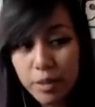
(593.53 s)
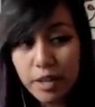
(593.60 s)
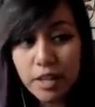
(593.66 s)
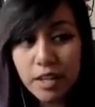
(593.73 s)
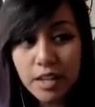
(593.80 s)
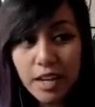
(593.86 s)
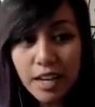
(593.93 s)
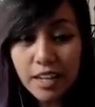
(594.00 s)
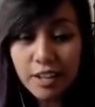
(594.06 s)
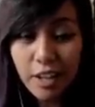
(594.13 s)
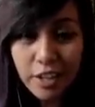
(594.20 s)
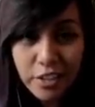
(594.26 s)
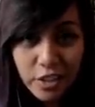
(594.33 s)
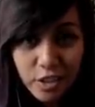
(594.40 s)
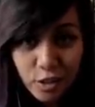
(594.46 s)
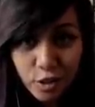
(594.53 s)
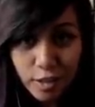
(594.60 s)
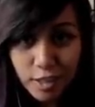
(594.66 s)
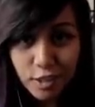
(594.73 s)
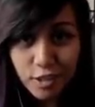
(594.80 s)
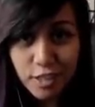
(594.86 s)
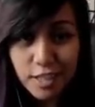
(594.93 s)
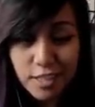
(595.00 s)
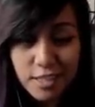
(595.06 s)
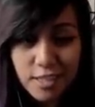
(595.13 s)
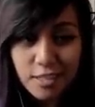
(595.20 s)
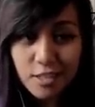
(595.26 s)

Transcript: but I got the treacherous.